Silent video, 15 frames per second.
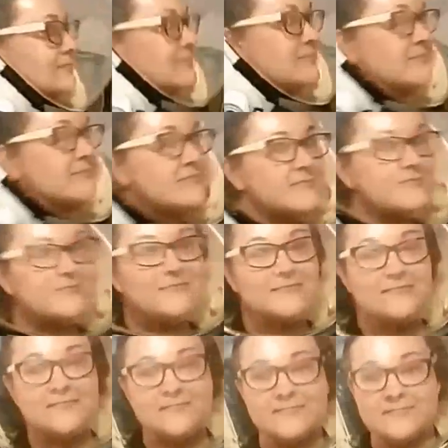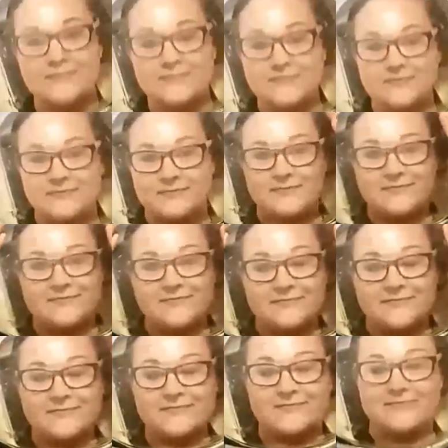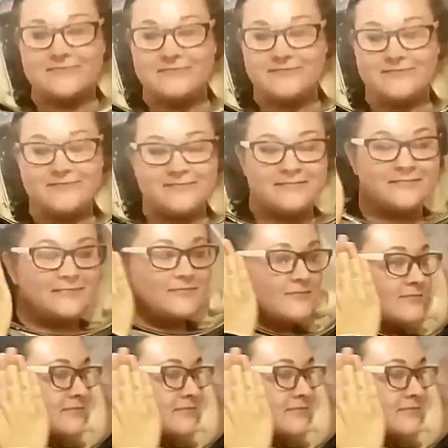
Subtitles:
a spacecraft in and of itself. So